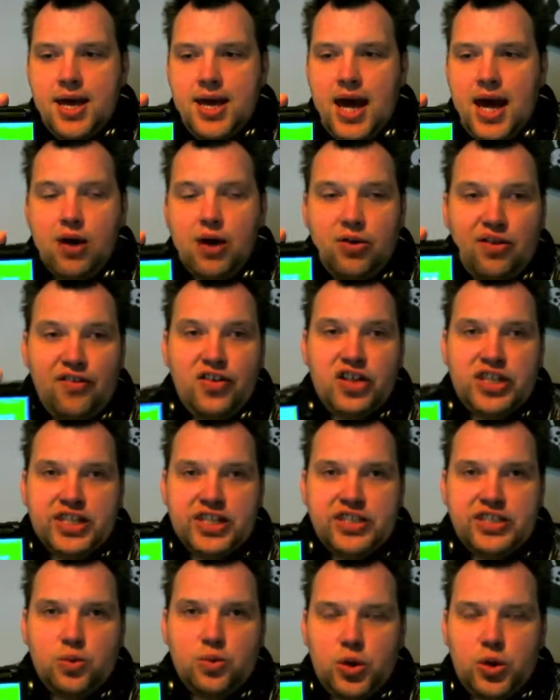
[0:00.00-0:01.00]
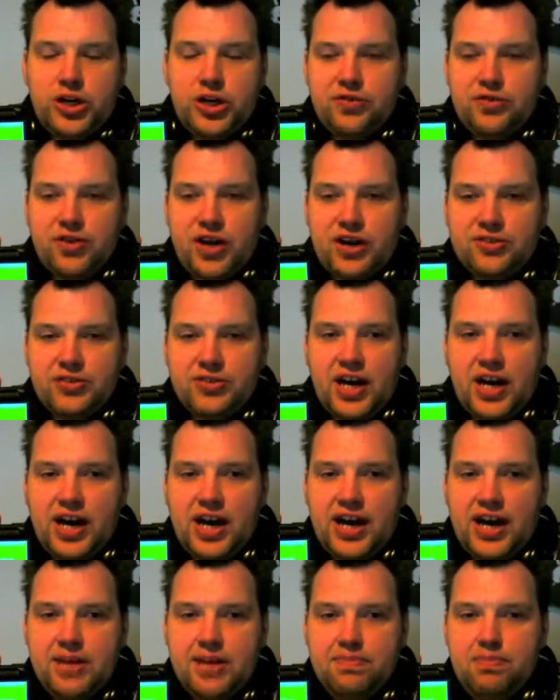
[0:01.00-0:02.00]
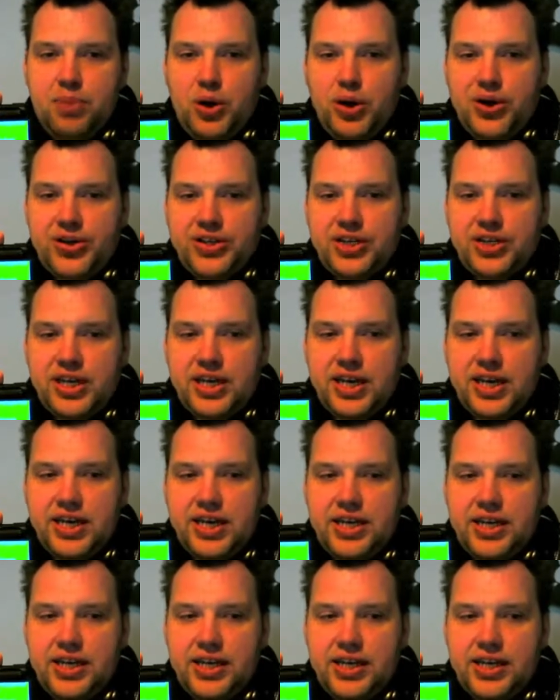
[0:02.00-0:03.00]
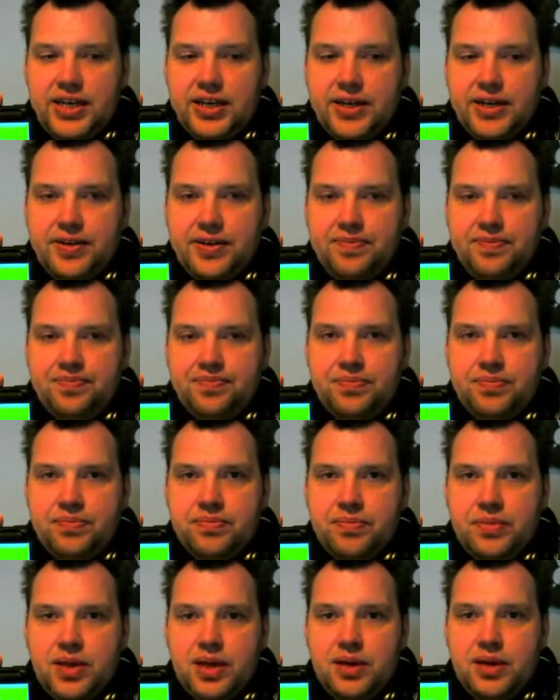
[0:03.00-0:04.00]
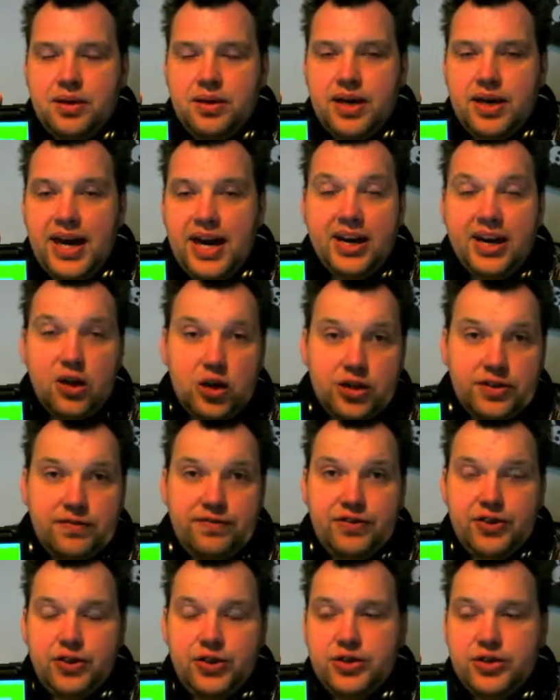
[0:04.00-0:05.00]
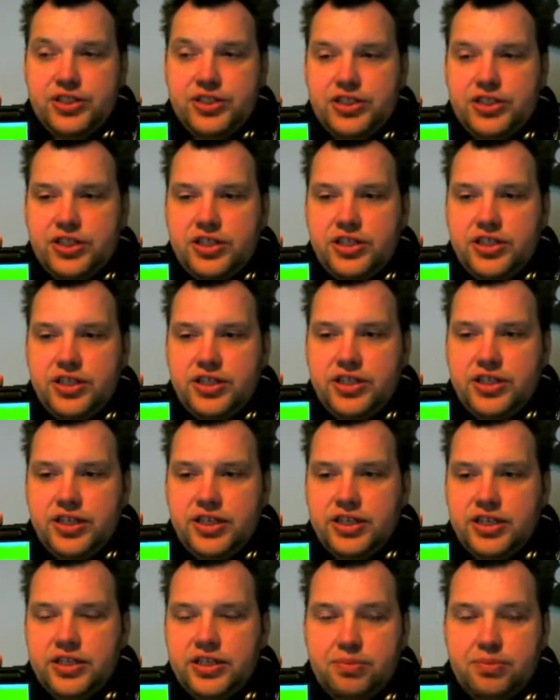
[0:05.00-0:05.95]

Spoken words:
However, there's a workaround. I bought a add-on for Unity in